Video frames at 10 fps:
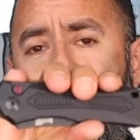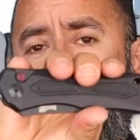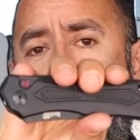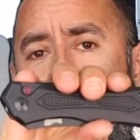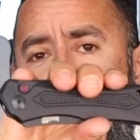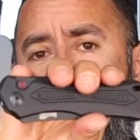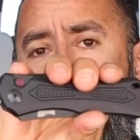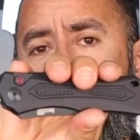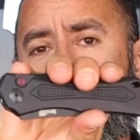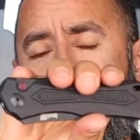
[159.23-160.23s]
the button
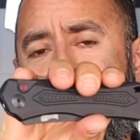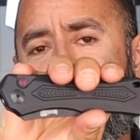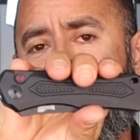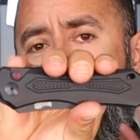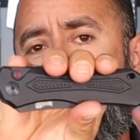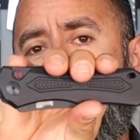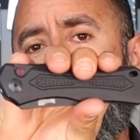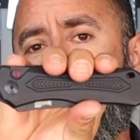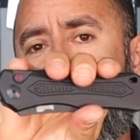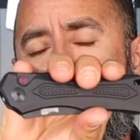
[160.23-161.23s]
there, it has a
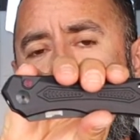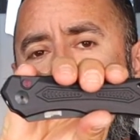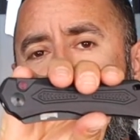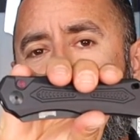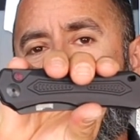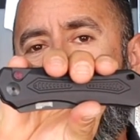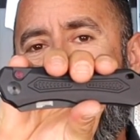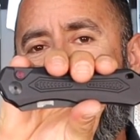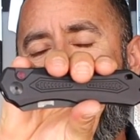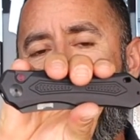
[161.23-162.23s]
bullseye, little
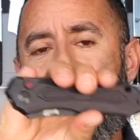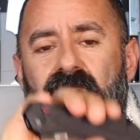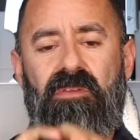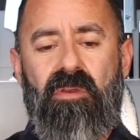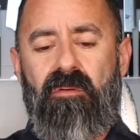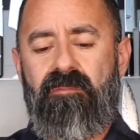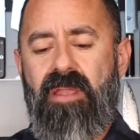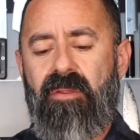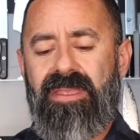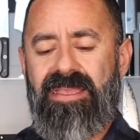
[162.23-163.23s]
red. So
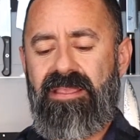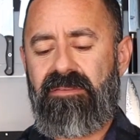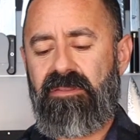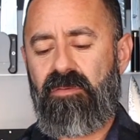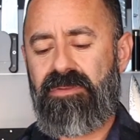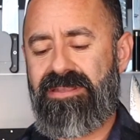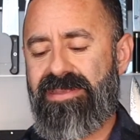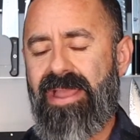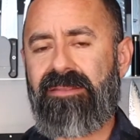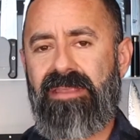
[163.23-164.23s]
very easy to
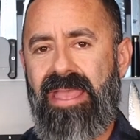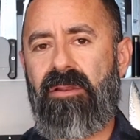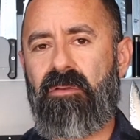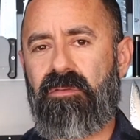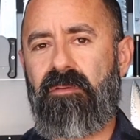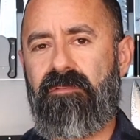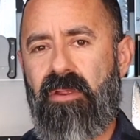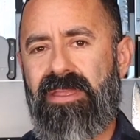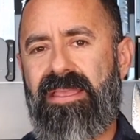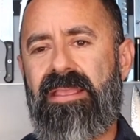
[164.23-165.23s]
detect and also
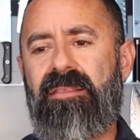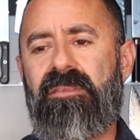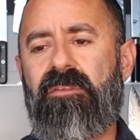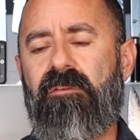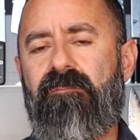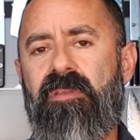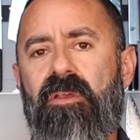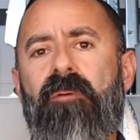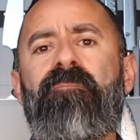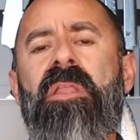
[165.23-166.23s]
very easy to
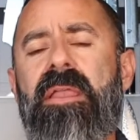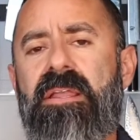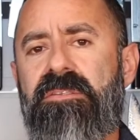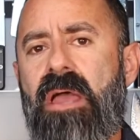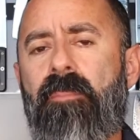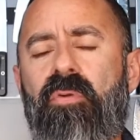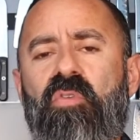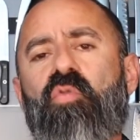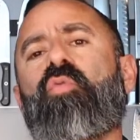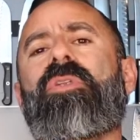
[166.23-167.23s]
feel. It's not
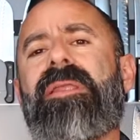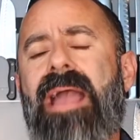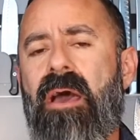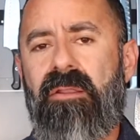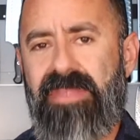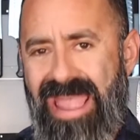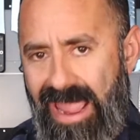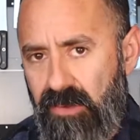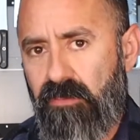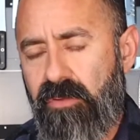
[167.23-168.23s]
protruding out of the
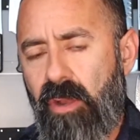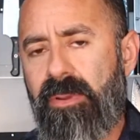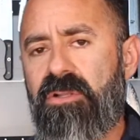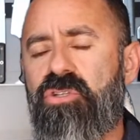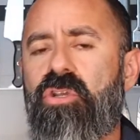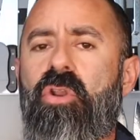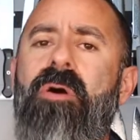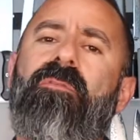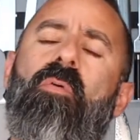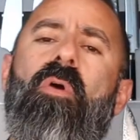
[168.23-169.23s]
handle very much, so you don't
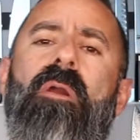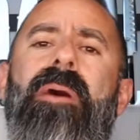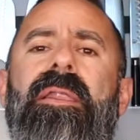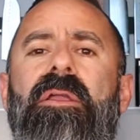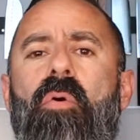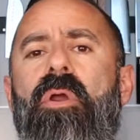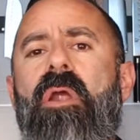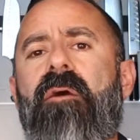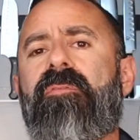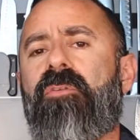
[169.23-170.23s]
have to worry about it going
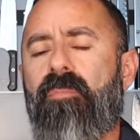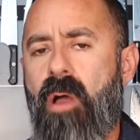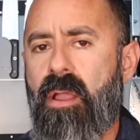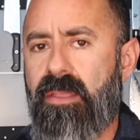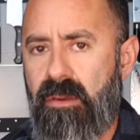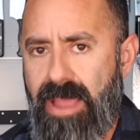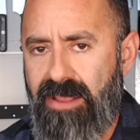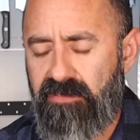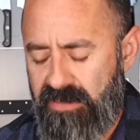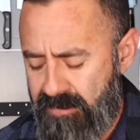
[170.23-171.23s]
off in your pocket on
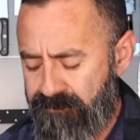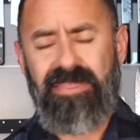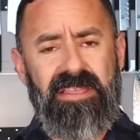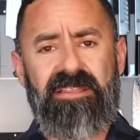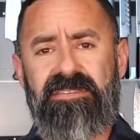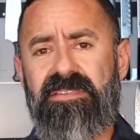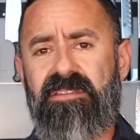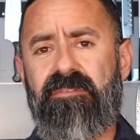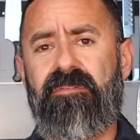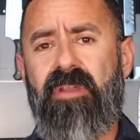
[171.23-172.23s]
accident. I think it
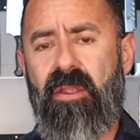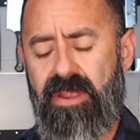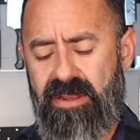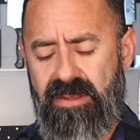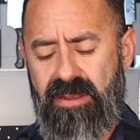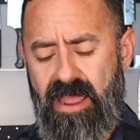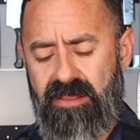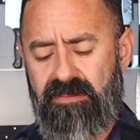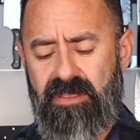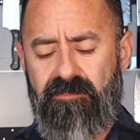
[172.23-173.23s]
sits very
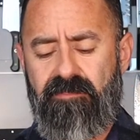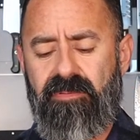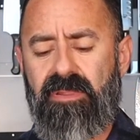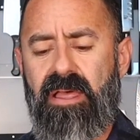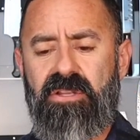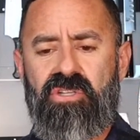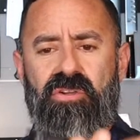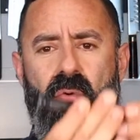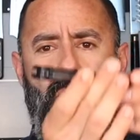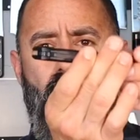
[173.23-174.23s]
nice and flush
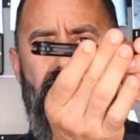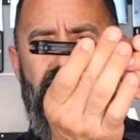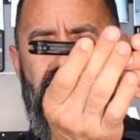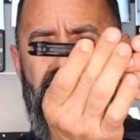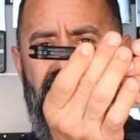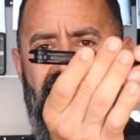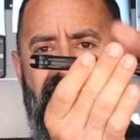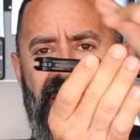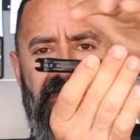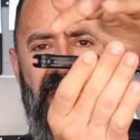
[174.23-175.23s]
with the
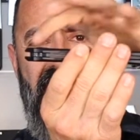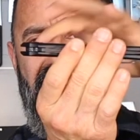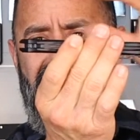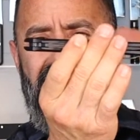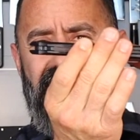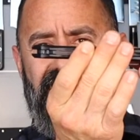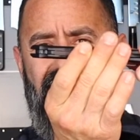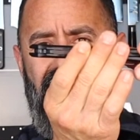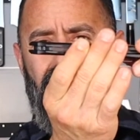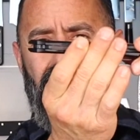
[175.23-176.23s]
knife. In this
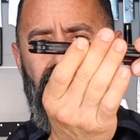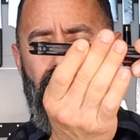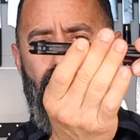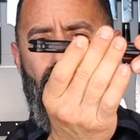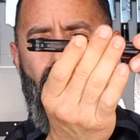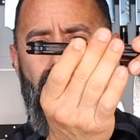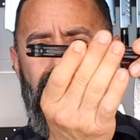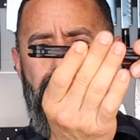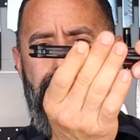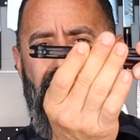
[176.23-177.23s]
angle, you could
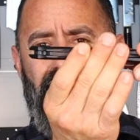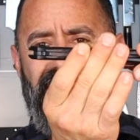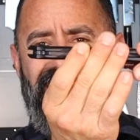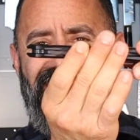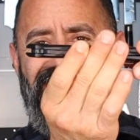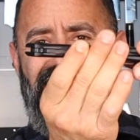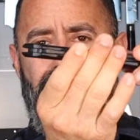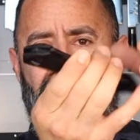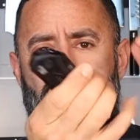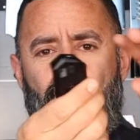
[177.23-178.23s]
probably barely see it
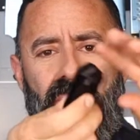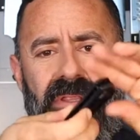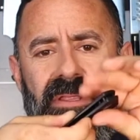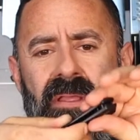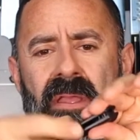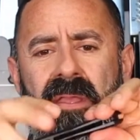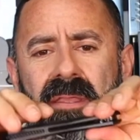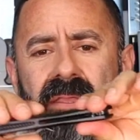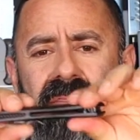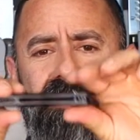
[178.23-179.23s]
protruding.
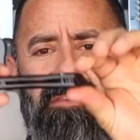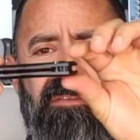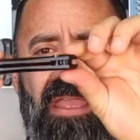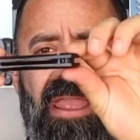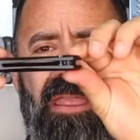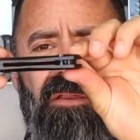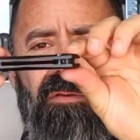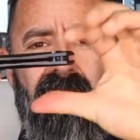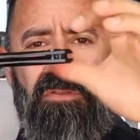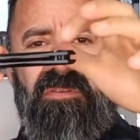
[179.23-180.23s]
In this
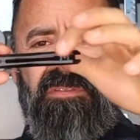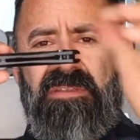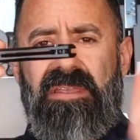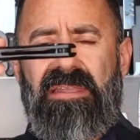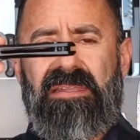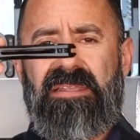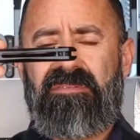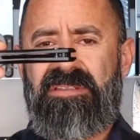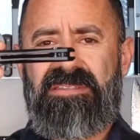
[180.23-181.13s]
angle, you see it lifted